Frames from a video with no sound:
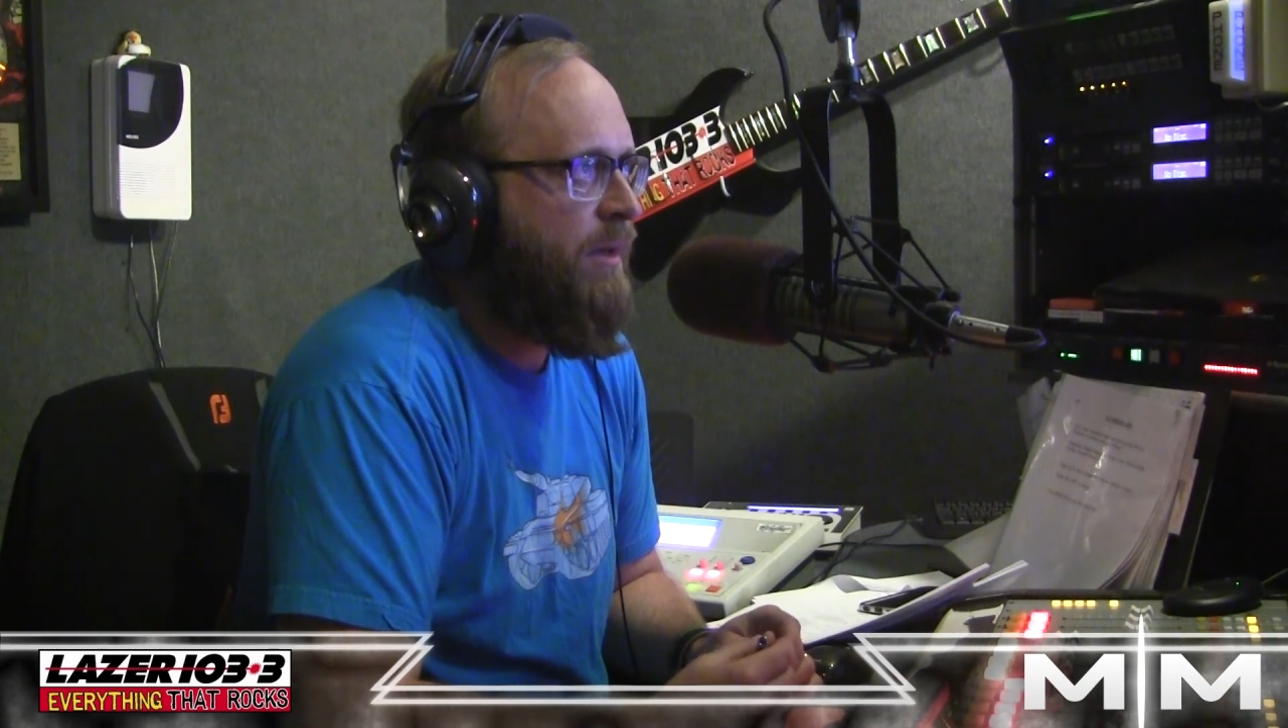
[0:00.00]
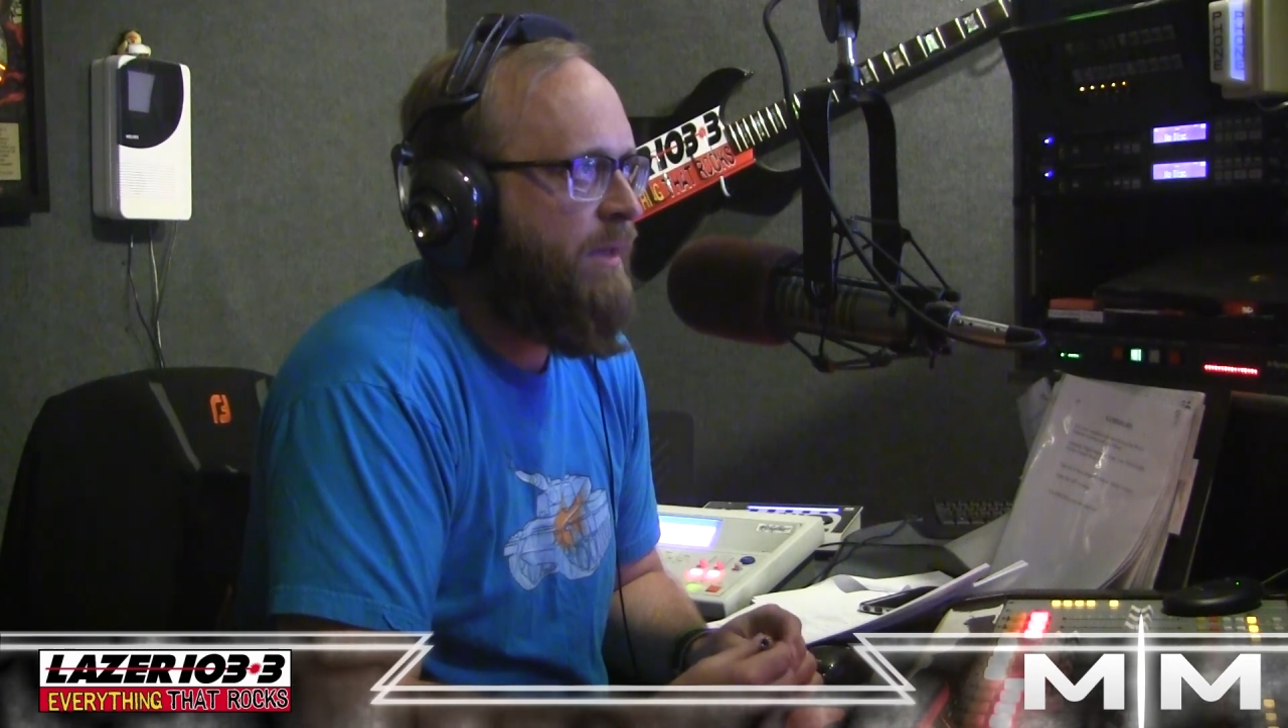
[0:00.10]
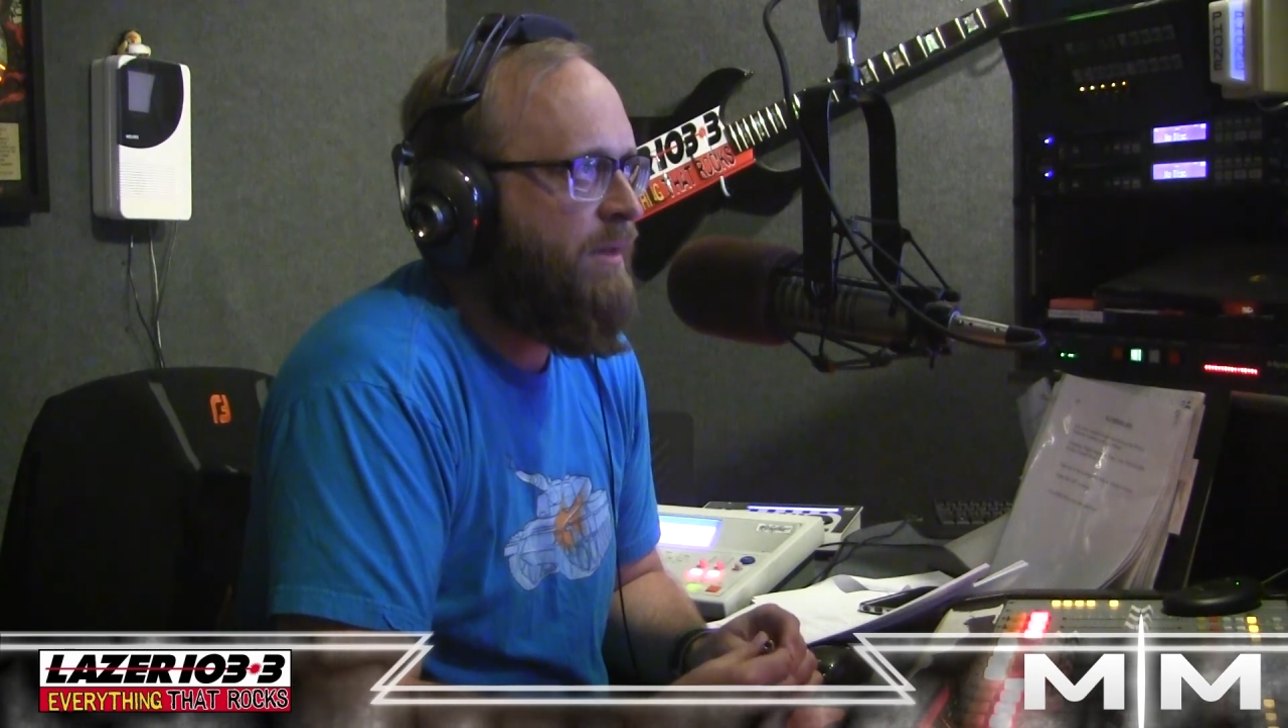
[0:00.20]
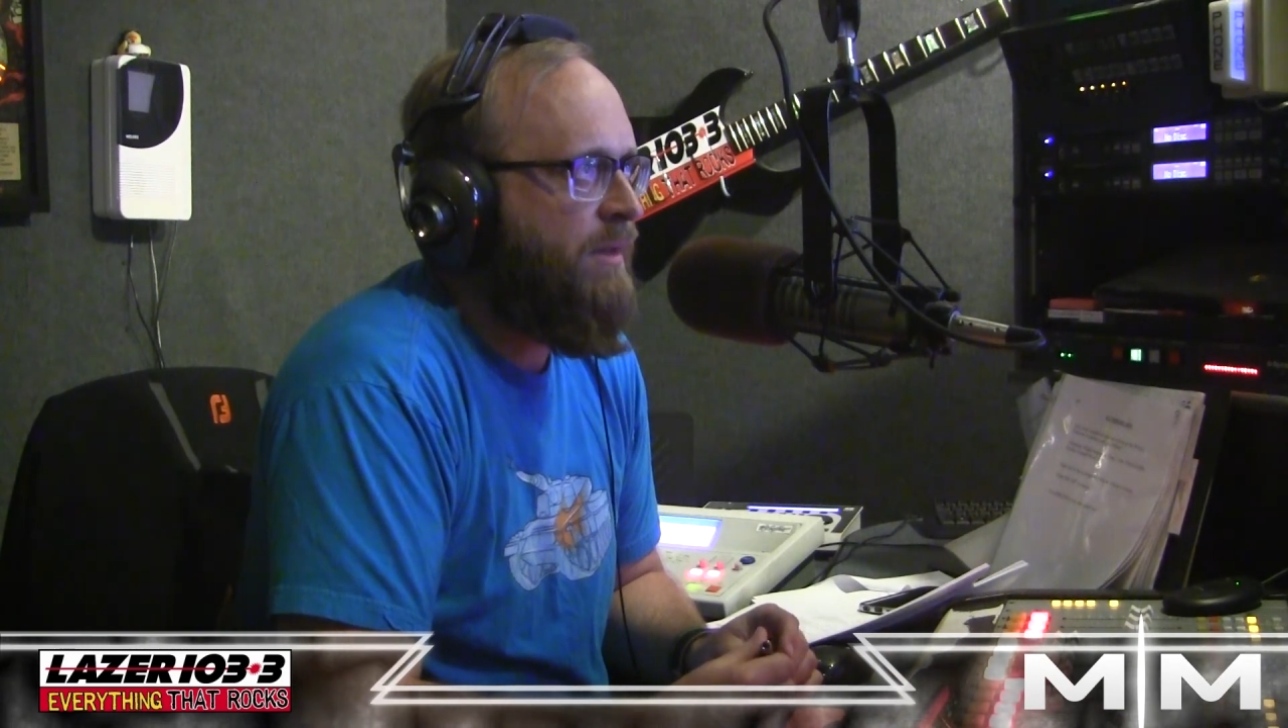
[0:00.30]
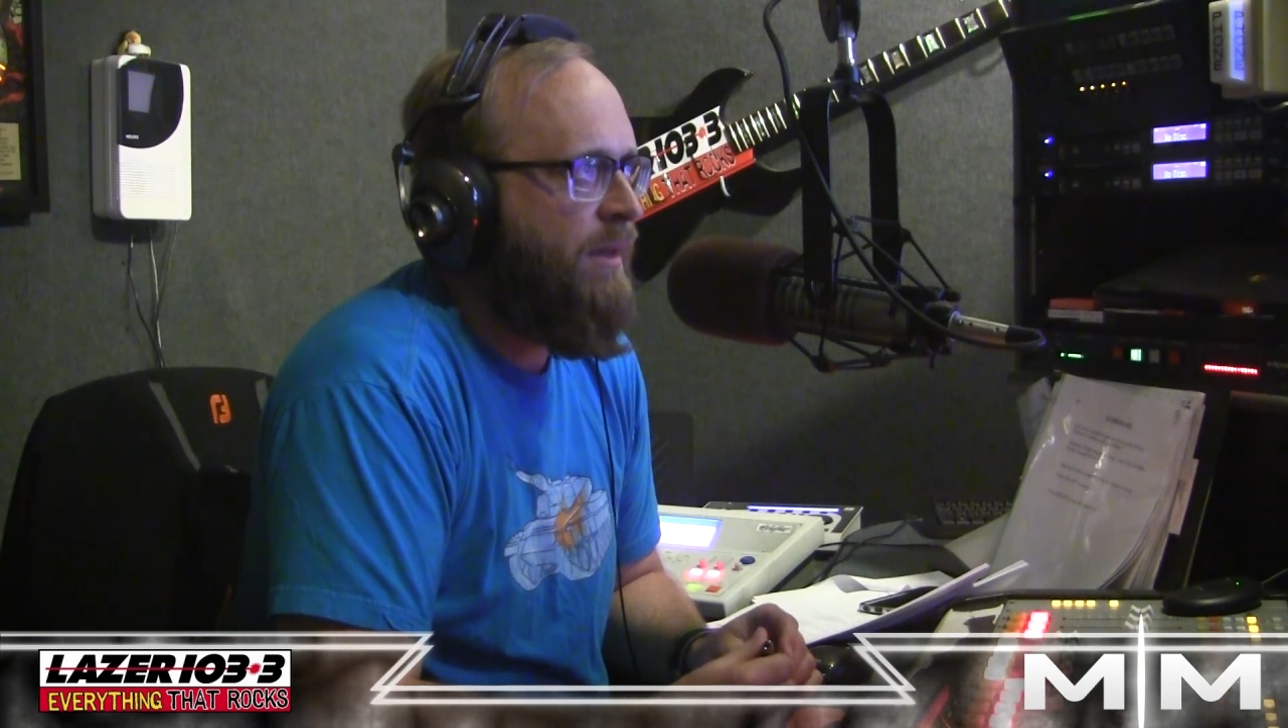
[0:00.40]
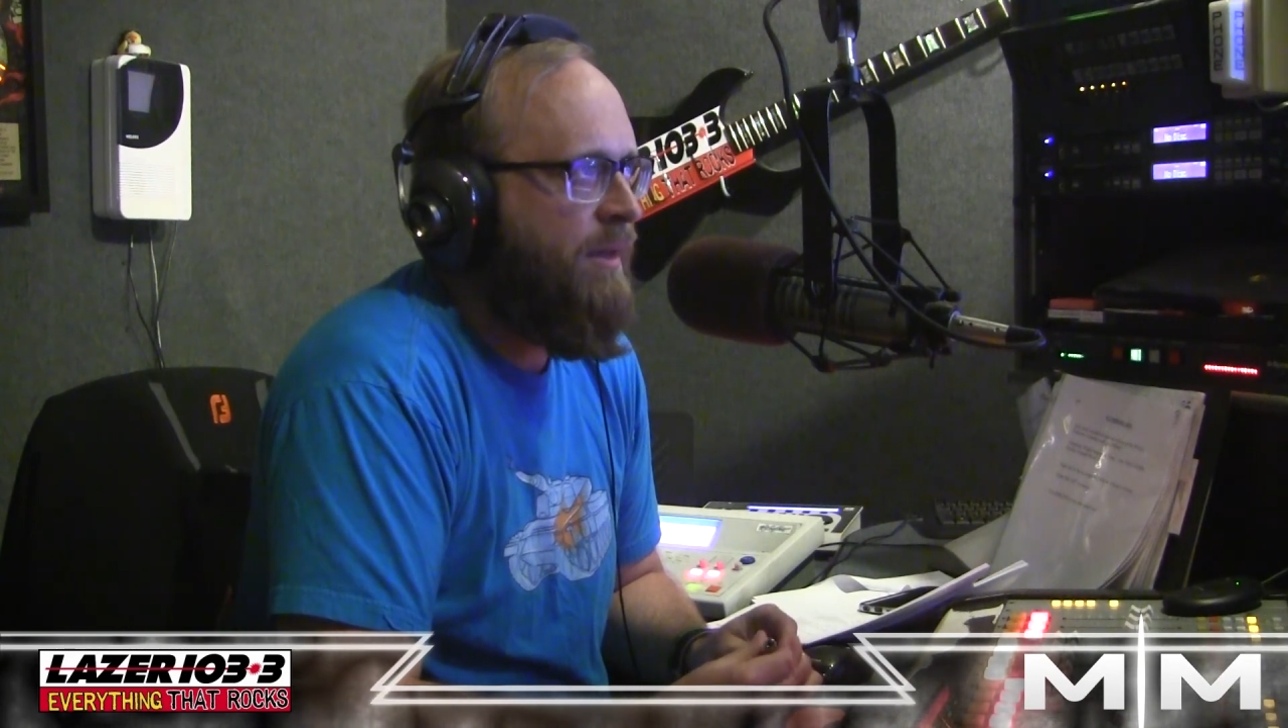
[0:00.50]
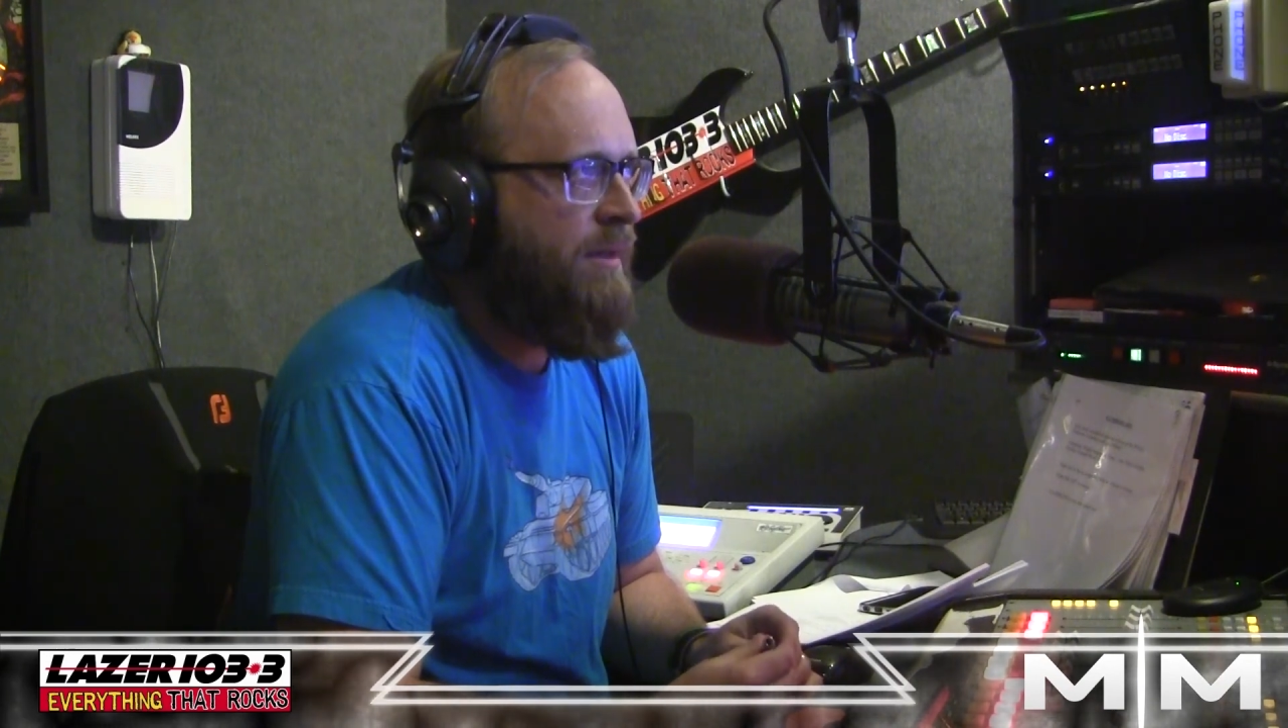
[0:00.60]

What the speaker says: That's a Sunday.